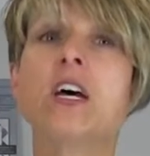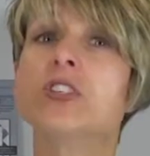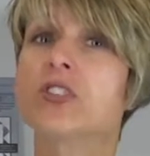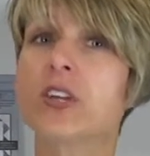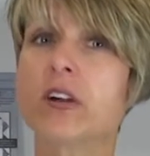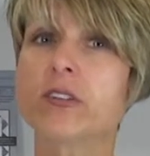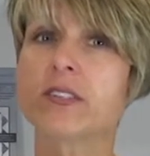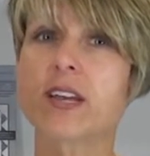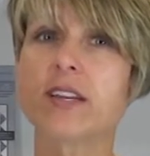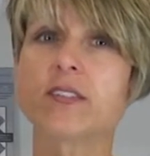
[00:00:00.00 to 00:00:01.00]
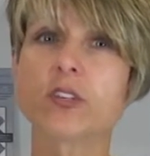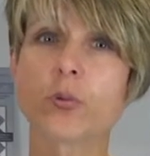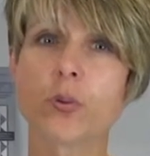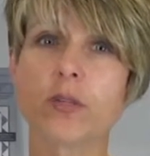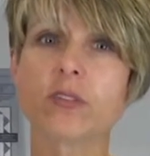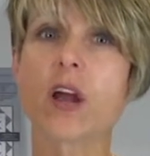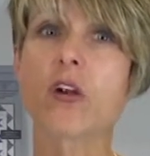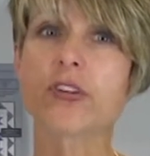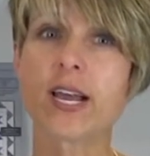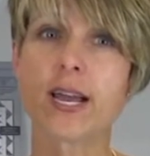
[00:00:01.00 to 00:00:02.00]
Star designs in quilts
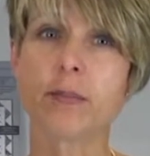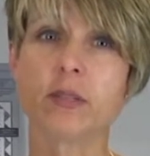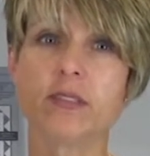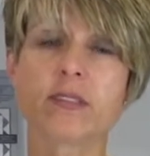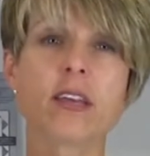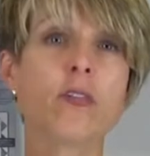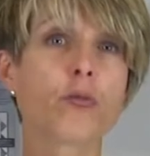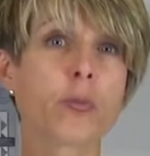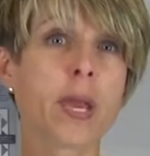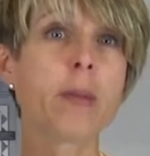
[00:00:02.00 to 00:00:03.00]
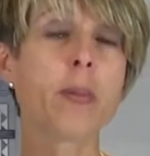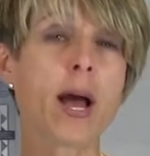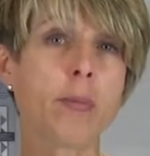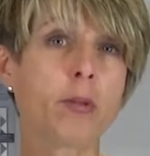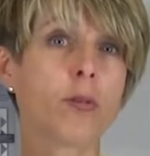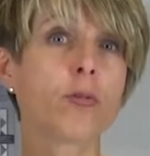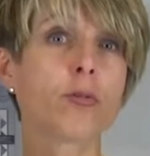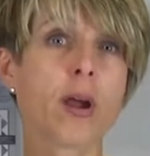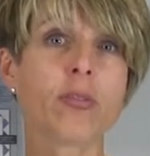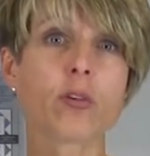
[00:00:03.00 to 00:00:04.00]
are timeless and have remained popular
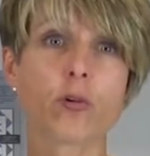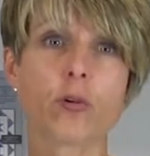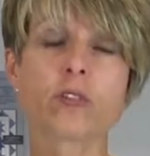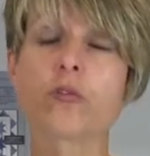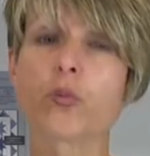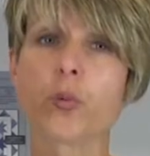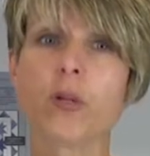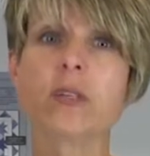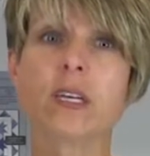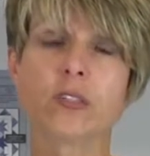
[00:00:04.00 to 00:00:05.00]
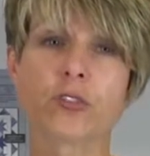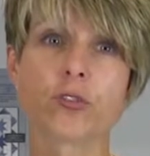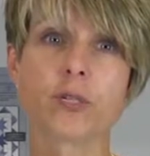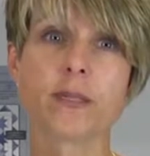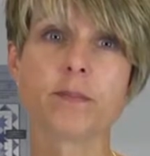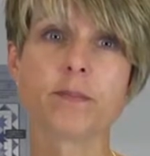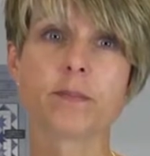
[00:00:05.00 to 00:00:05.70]
throughout the course of quilt history.